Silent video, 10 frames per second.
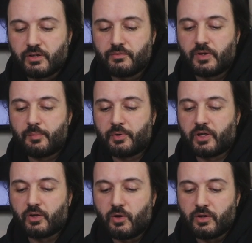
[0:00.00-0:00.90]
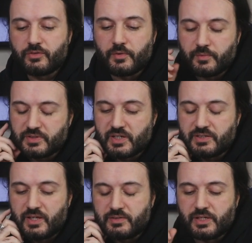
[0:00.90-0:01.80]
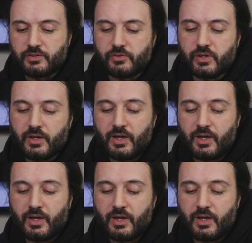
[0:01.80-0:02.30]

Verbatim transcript: Filippo Negroli is from the sixteenth century.